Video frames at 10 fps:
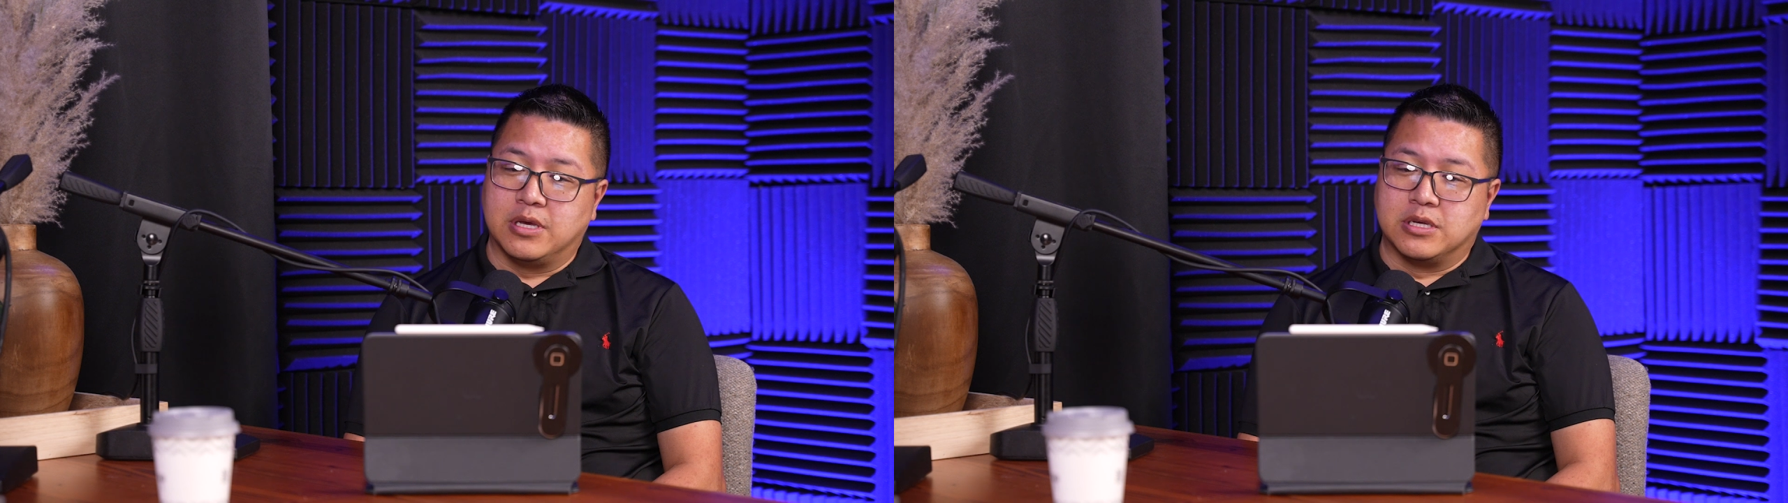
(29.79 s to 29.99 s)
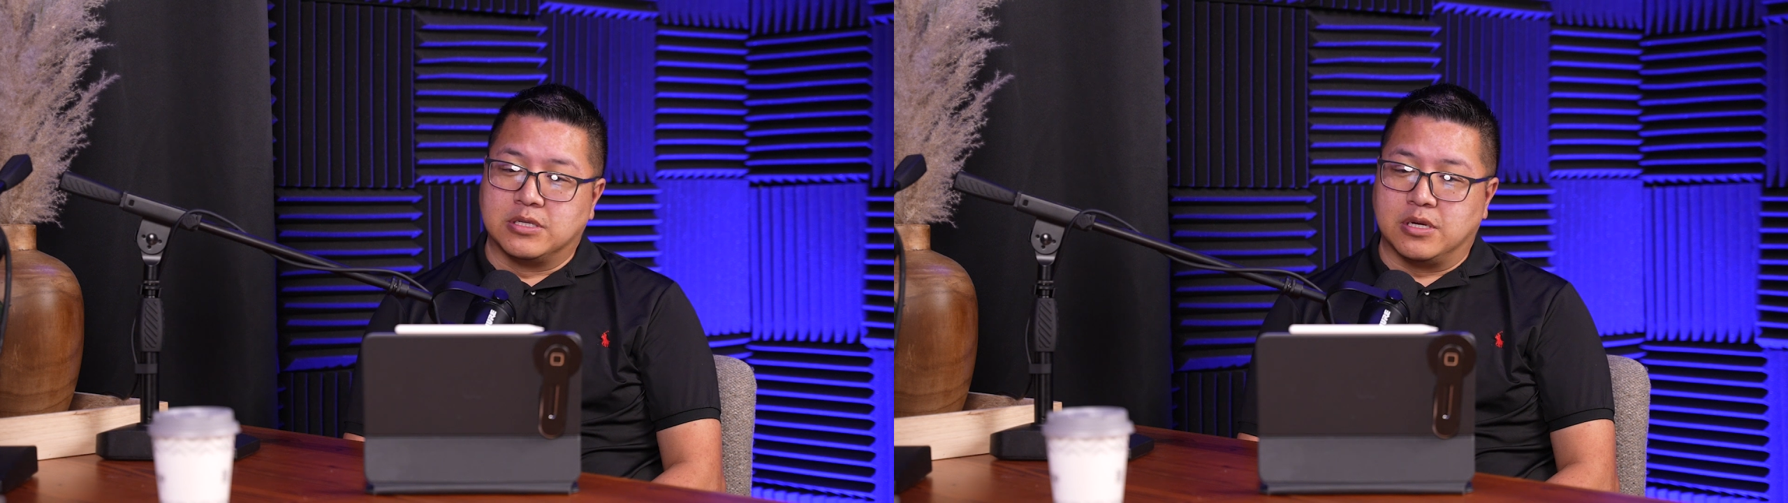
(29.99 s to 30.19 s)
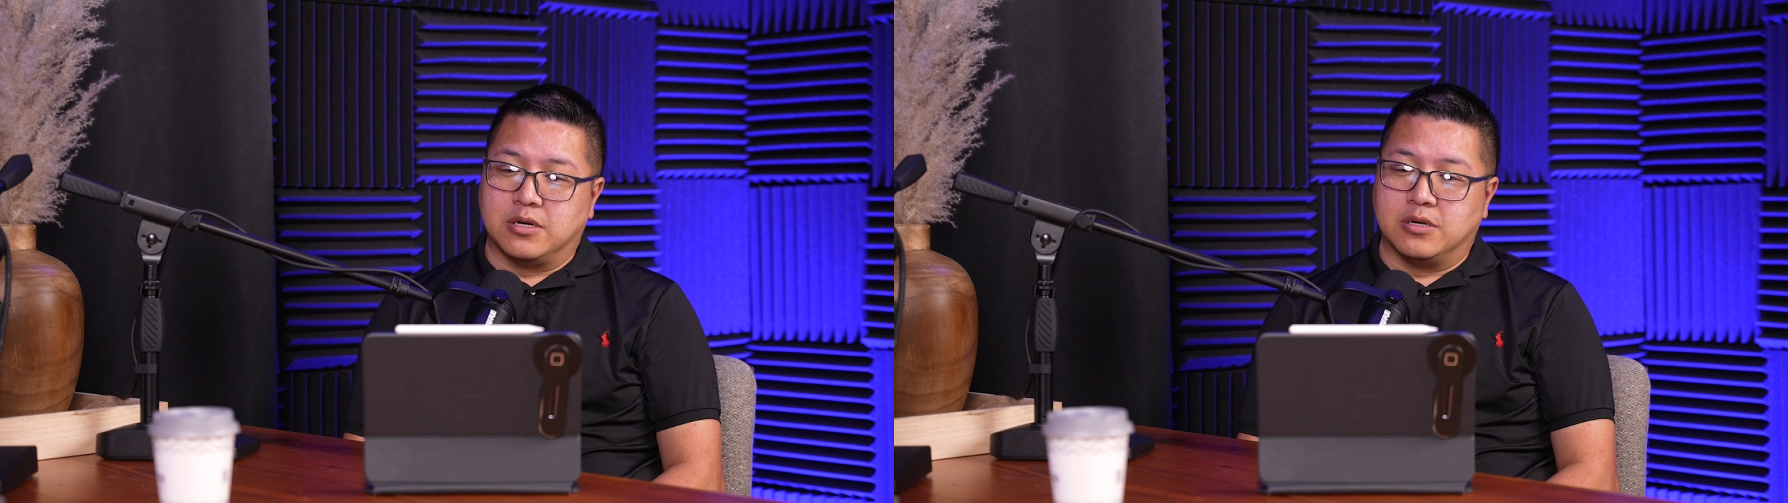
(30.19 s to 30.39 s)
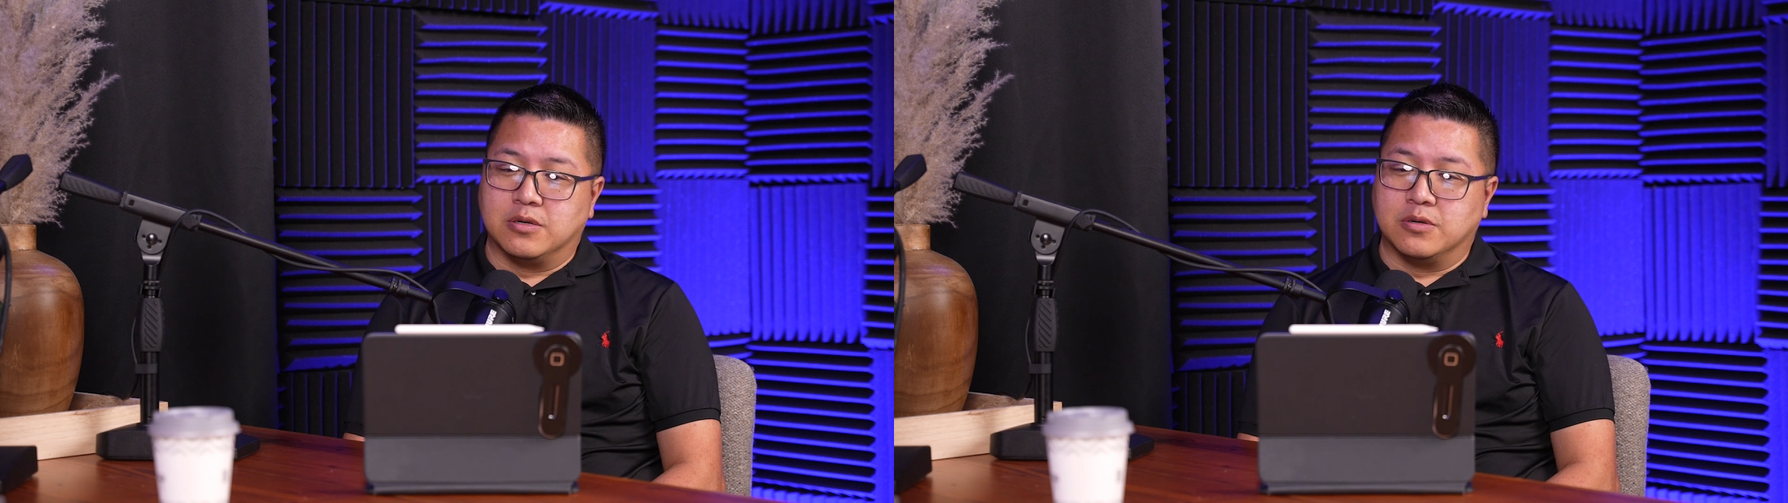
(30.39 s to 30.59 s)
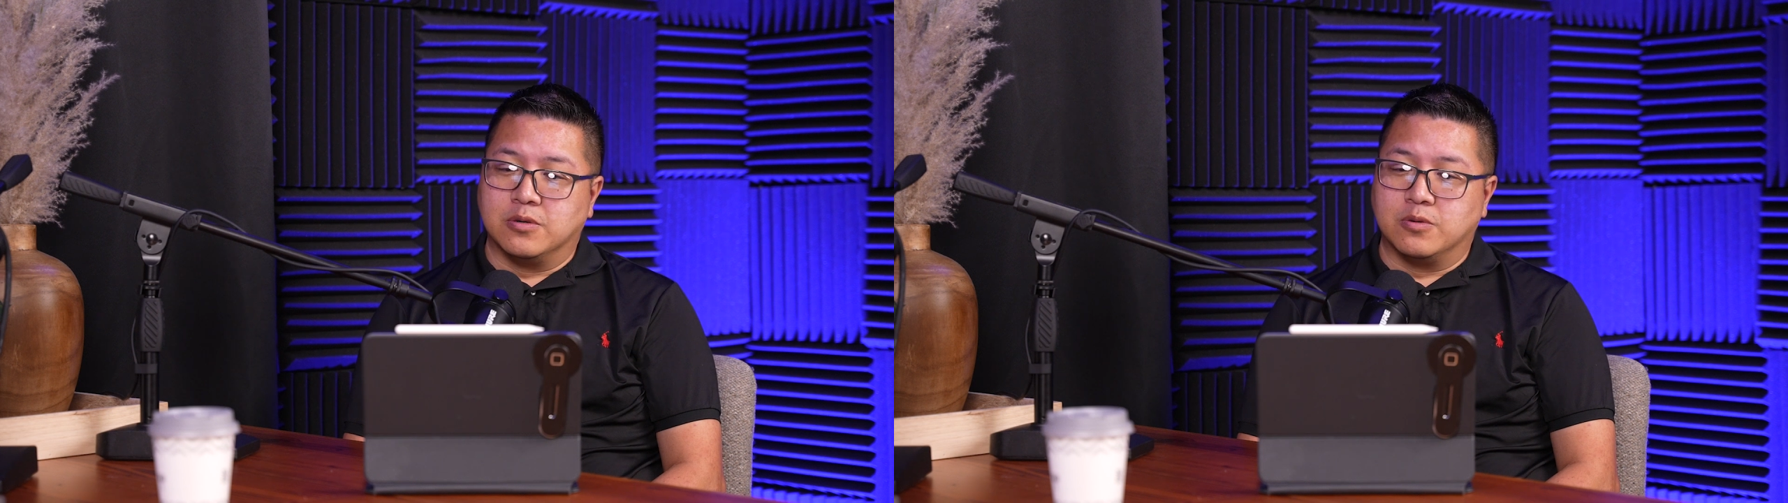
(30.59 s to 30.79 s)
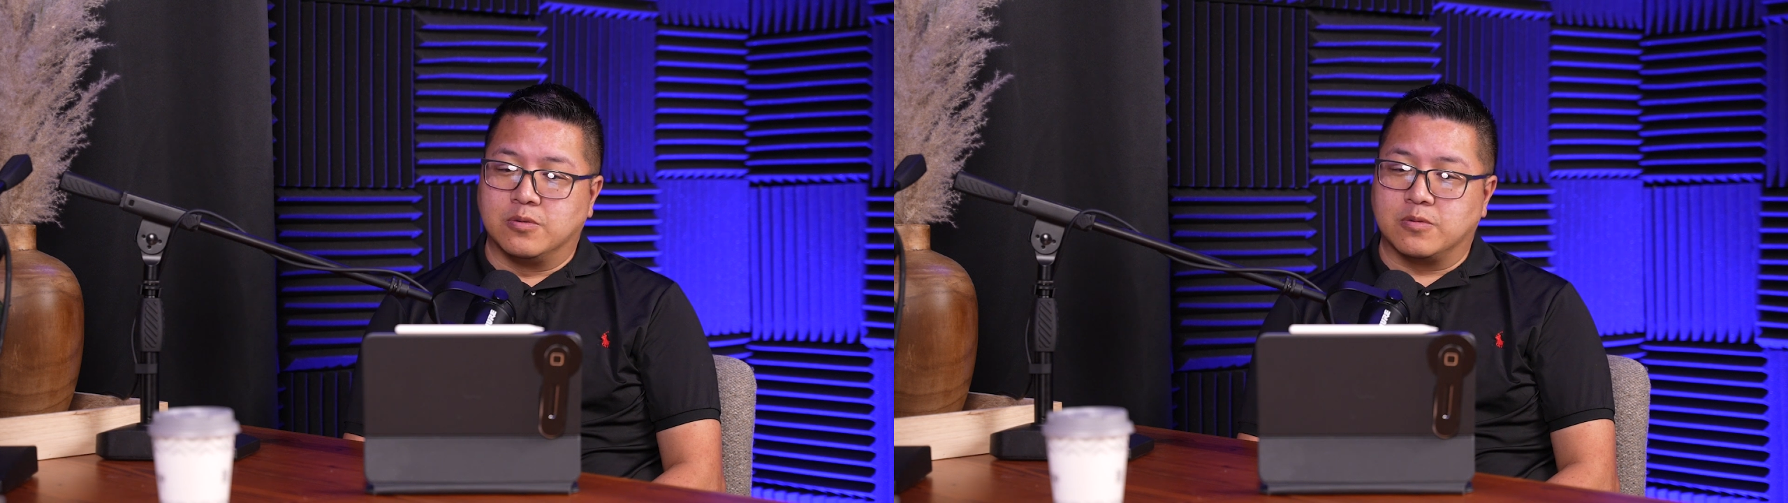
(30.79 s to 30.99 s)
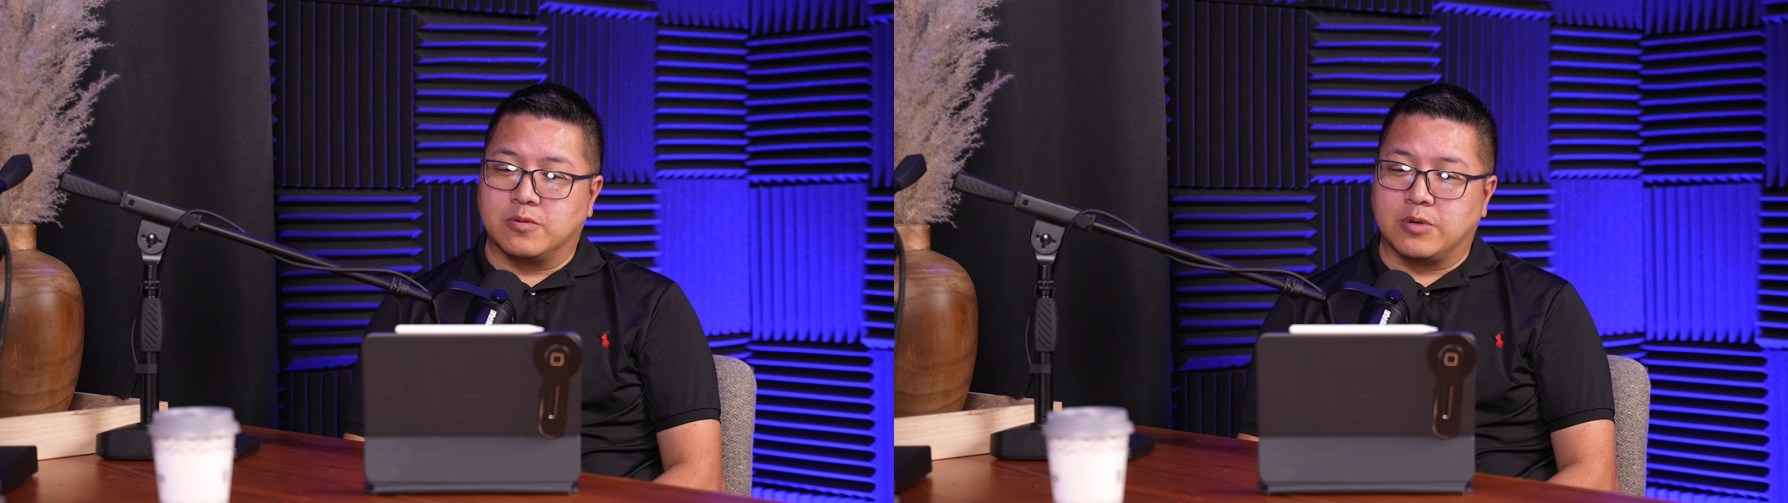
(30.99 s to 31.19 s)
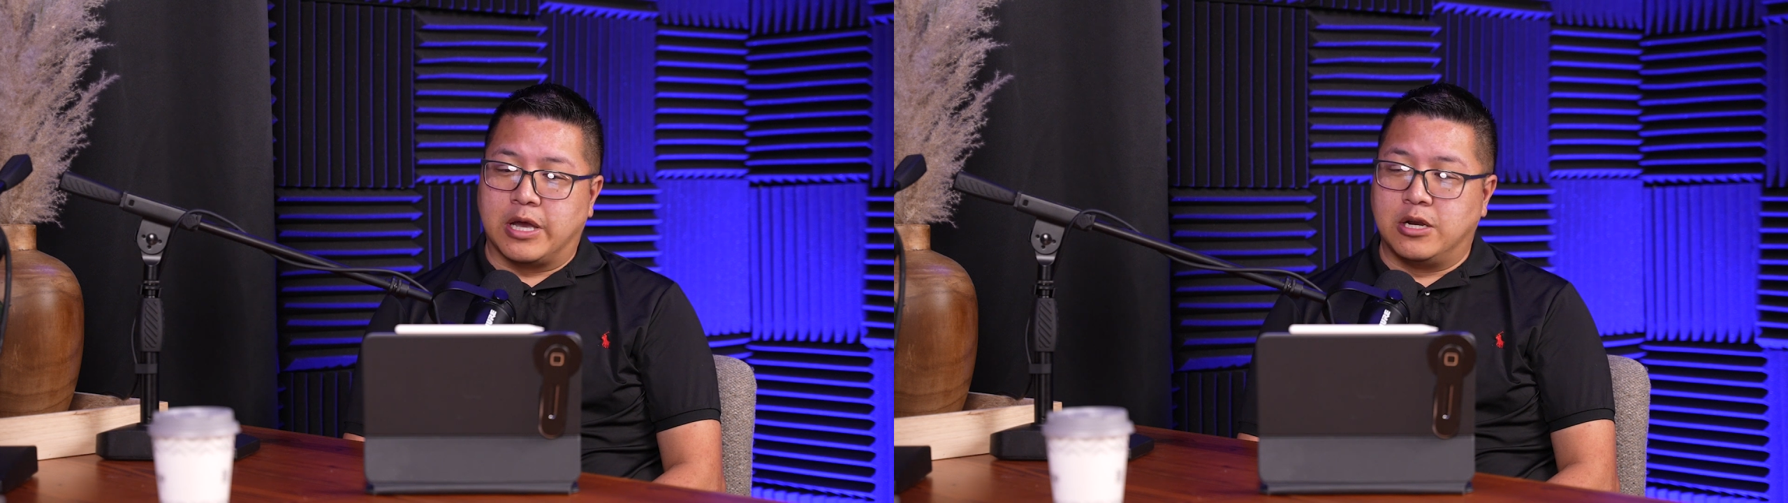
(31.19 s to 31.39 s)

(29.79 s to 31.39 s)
So I